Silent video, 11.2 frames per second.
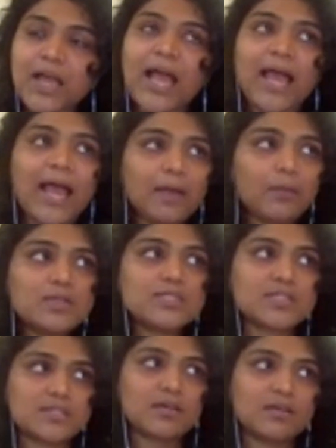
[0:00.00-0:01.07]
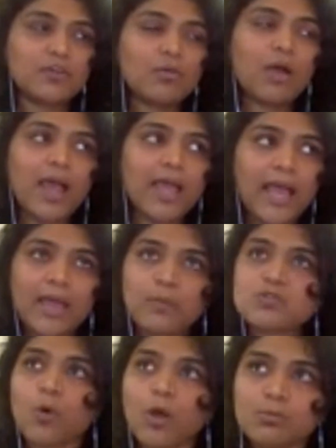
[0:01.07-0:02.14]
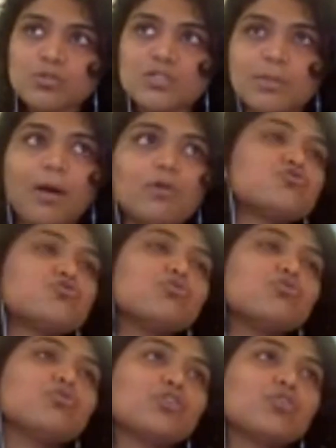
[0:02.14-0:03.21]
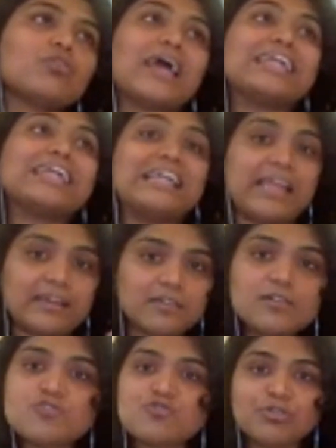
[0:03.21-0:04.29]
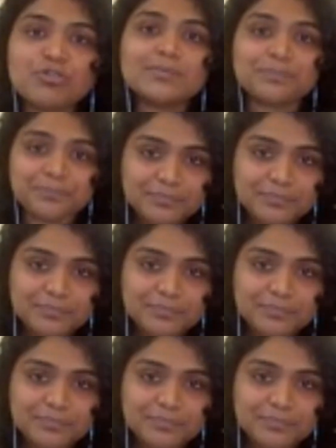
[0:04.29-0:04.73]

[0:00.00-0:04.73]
I was, I was almost about to, write letters to the